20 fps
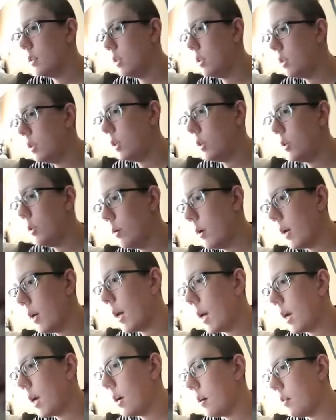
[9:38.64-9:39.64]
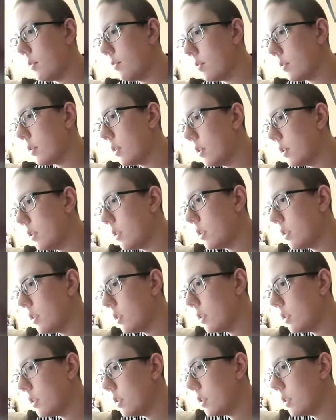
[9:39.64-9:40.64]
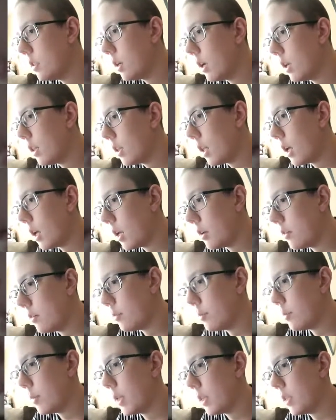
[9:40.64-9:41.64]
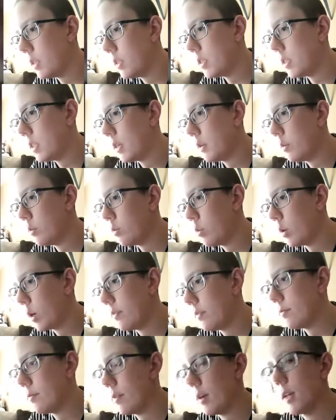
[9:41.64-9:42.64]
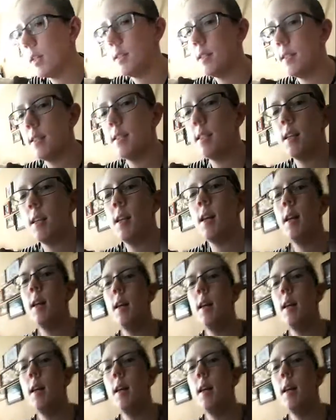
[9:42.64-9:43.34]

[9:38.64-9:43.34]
do you have a lot of military wife friends?